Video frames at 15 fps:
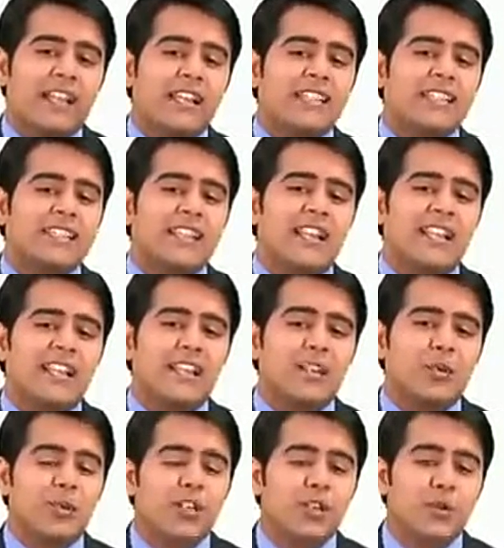and less than
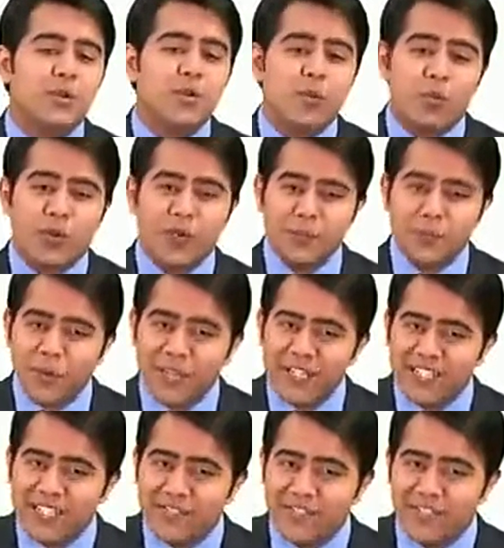equal to
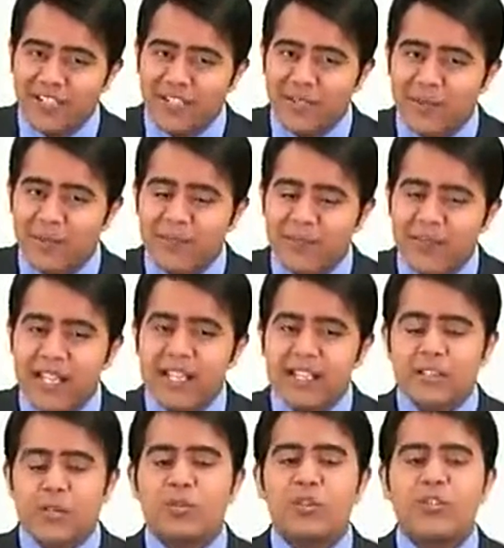1.5.
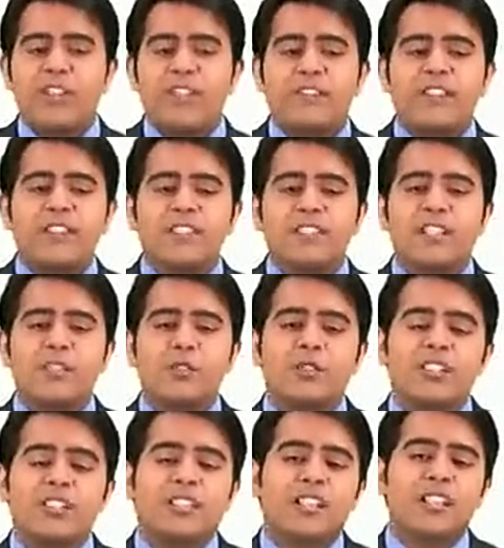Now moving further
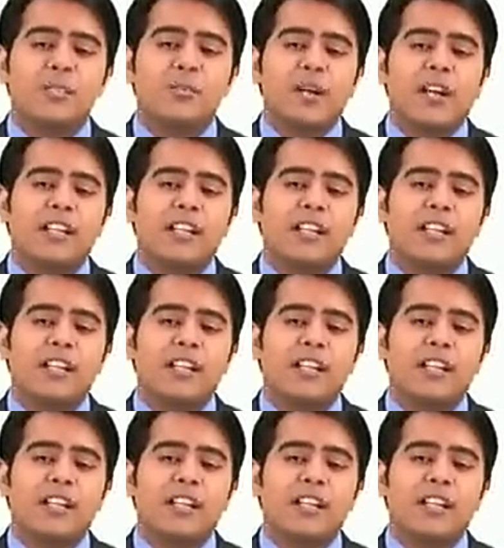to the third